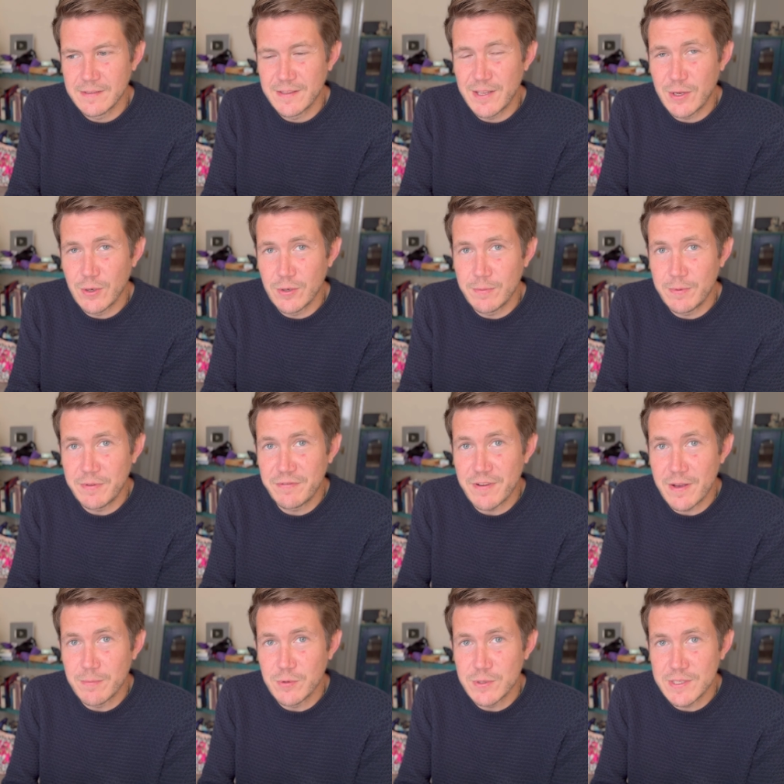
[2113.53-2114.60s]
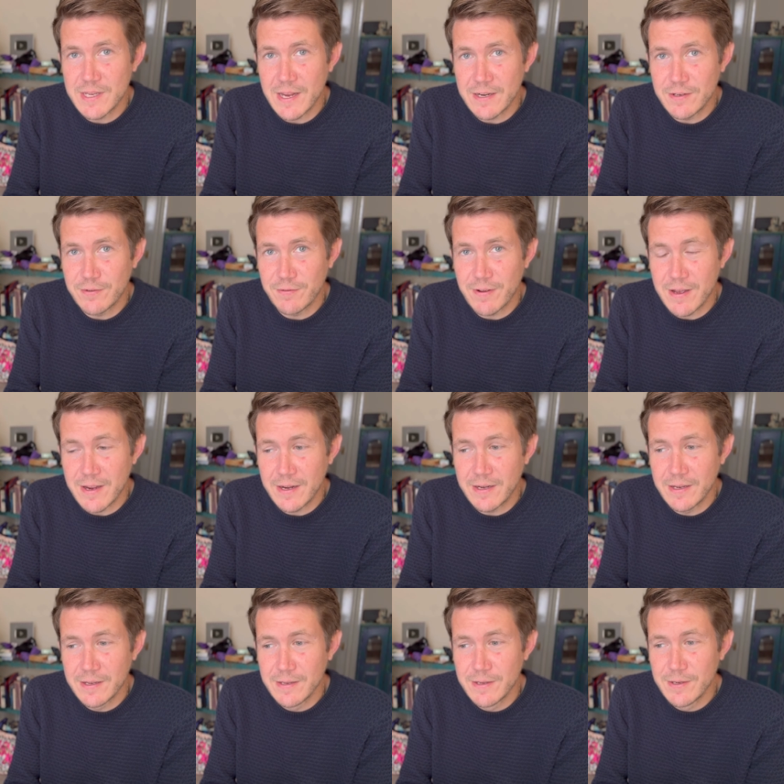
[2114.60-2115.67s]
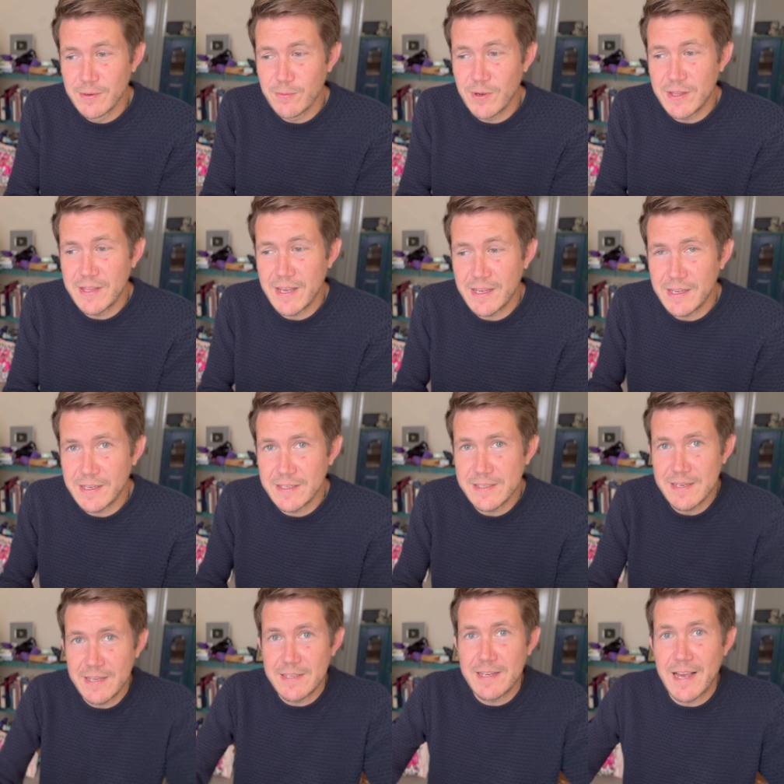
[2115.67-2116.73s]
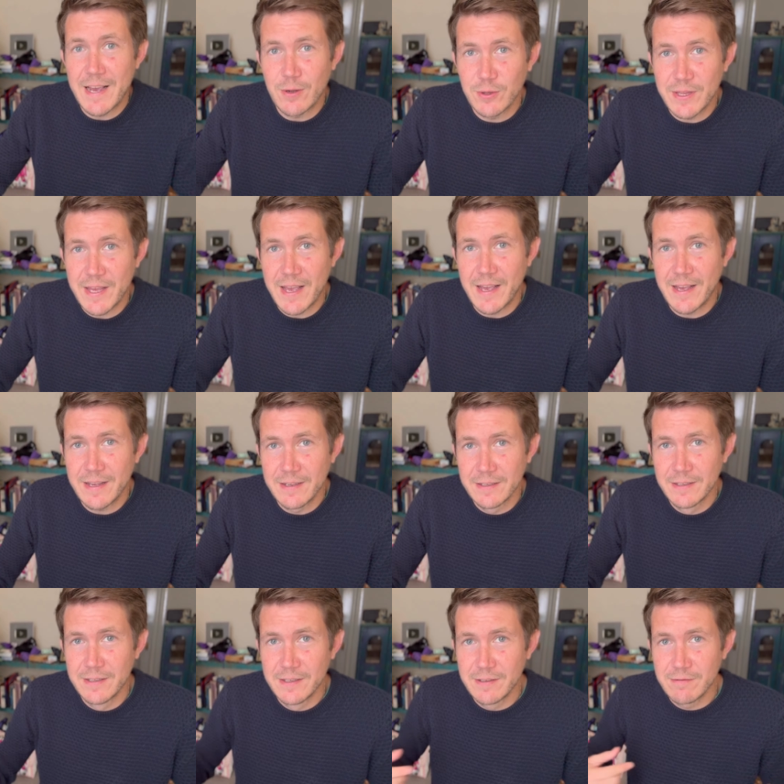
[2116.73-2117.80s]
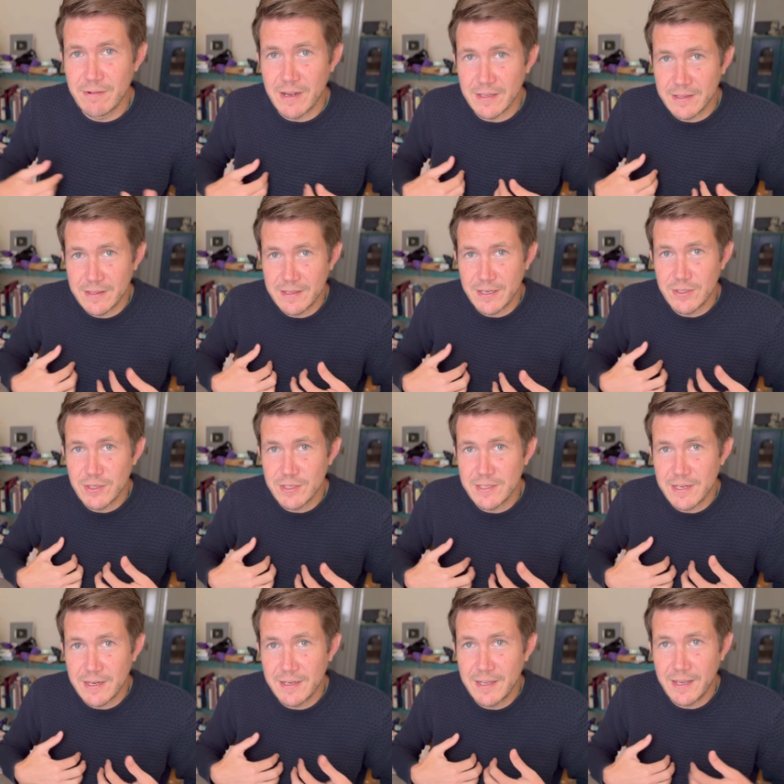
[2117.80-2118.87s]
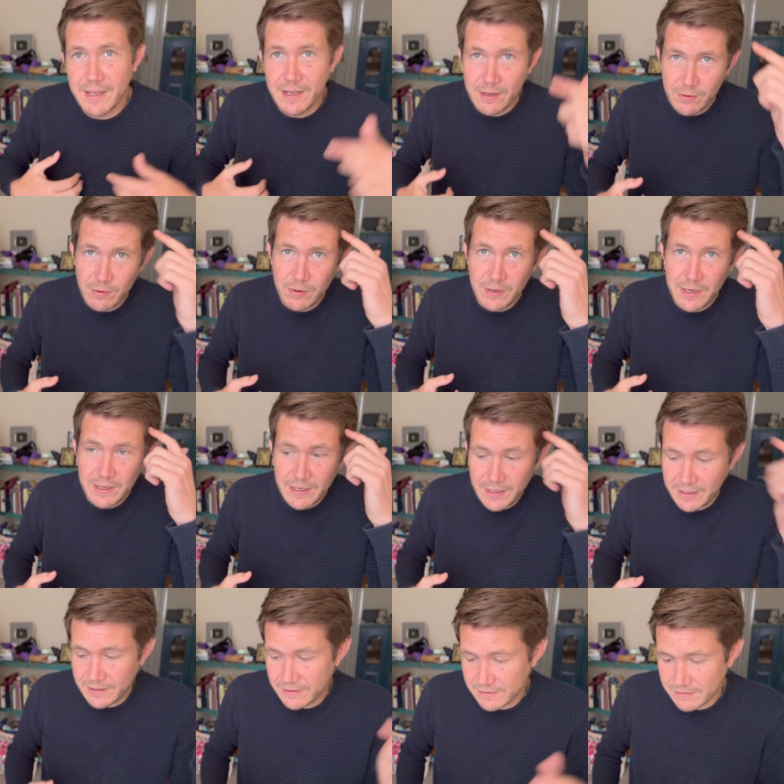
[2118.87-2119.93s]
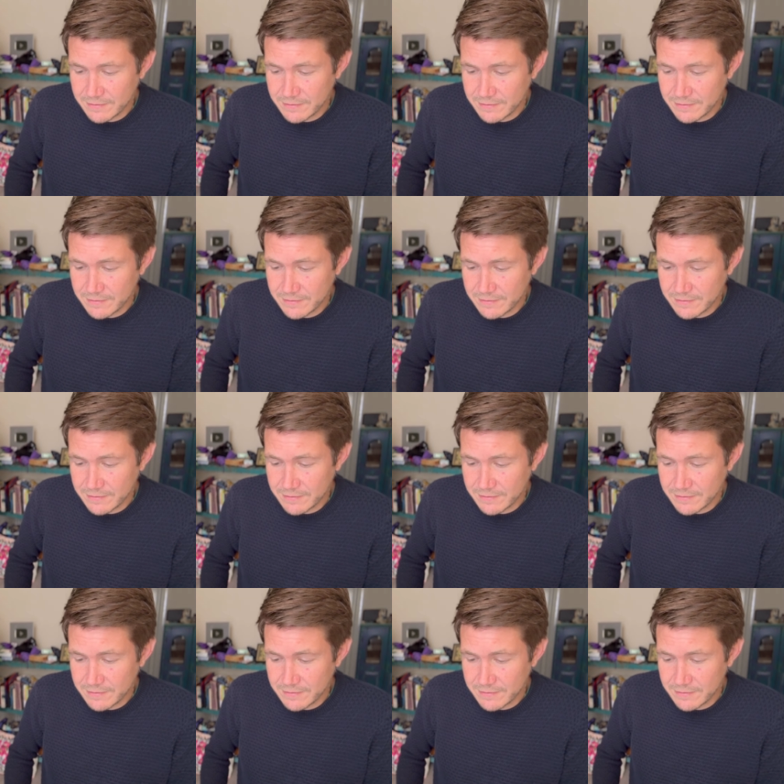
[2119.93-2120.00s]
They're going to be far more satisfying when they exist out there rather than just in here or in here.